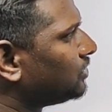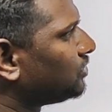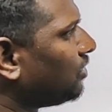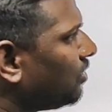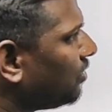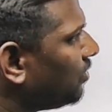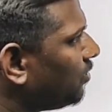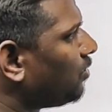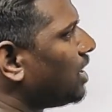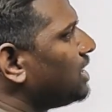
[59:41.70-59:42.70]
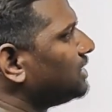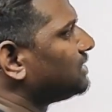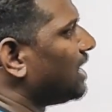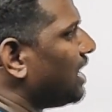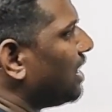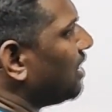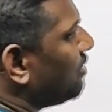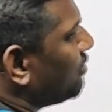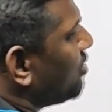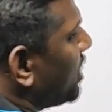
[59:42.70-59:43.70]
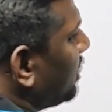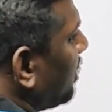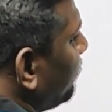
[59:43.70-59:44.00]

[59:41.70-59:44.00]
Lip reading: So what is the moment